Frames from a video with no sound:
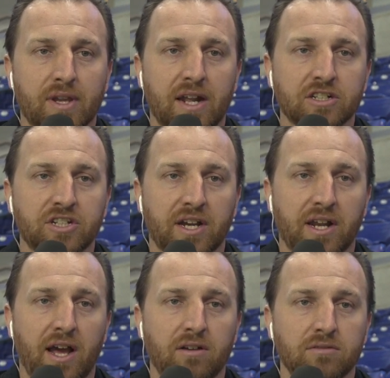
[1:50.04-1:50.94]
Kind of check
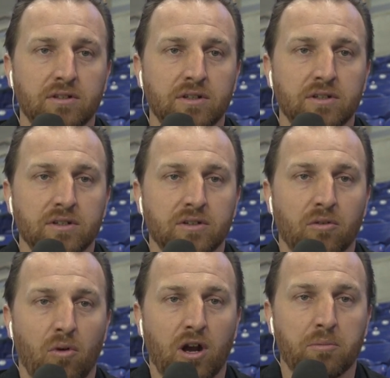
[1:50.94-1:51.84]
it out,
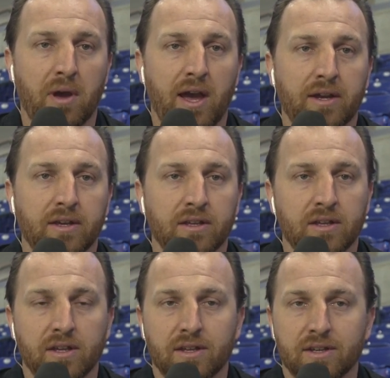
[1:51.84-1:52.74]
walk back
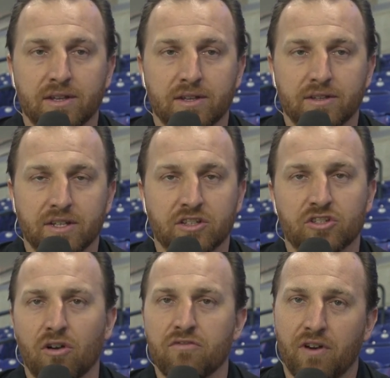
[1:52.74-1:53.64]
it's
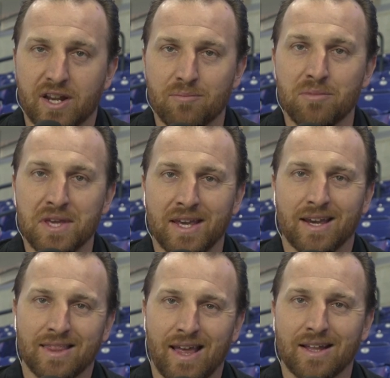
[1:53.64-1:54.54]
so funny
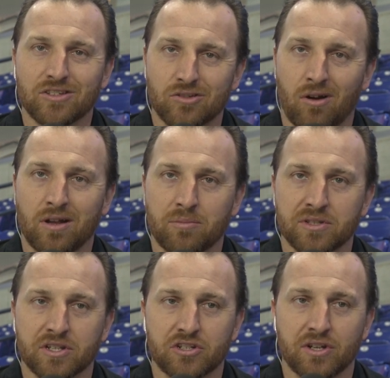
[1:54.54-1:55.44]
being in that starting
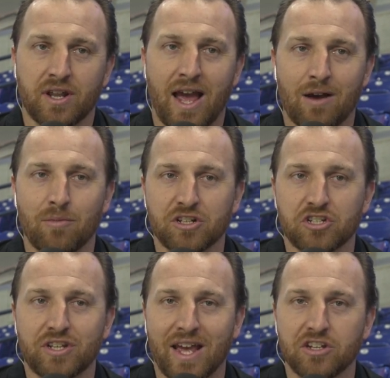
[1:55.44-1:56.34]
position how
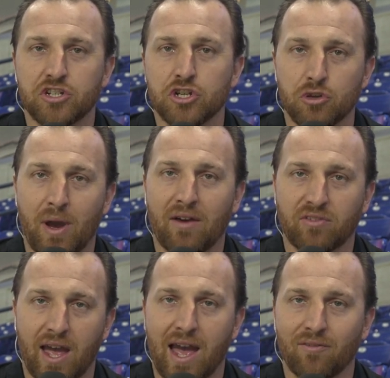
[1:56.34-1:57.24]
much tension you
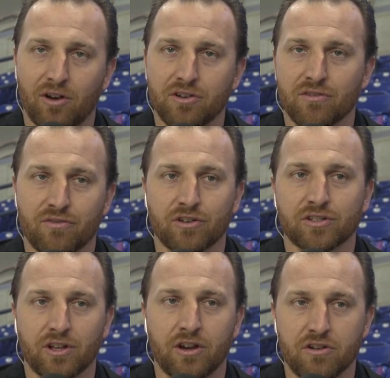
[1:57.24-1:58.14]
have to have on your
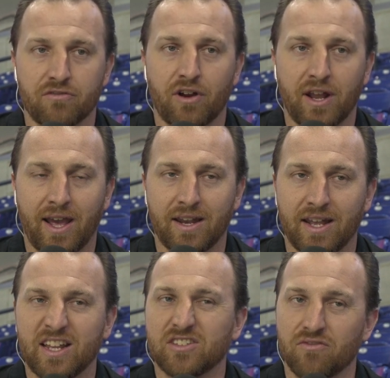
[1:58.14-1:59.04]
first on your front hand
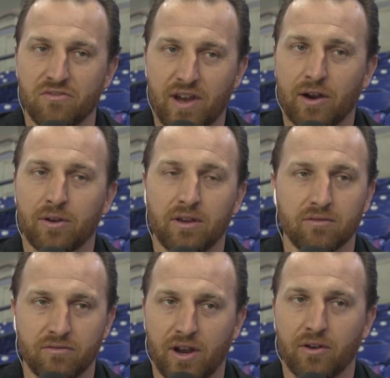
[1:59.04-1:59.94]
and it's very
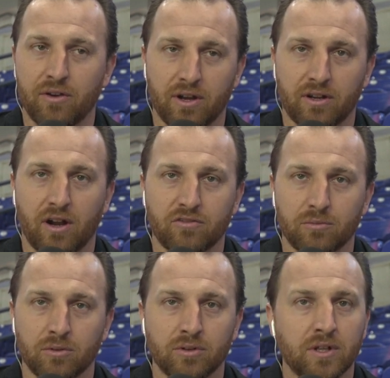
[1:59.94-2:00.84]
very
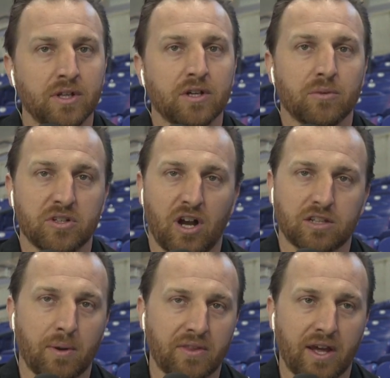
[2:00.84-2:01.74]
uncomfortable we
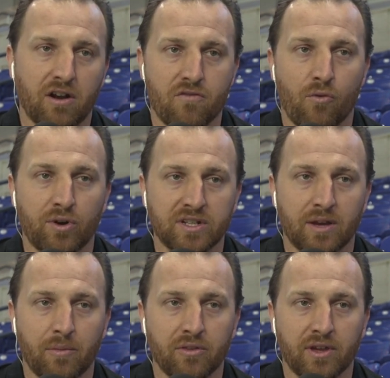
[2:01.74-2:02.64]
talked about that in our 40
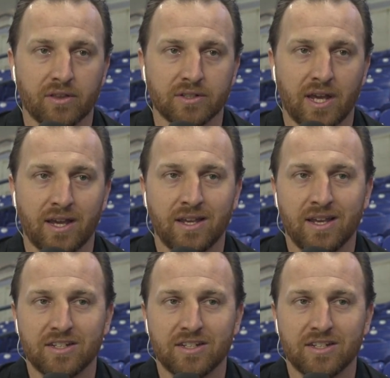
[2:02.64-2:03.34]
demo the other day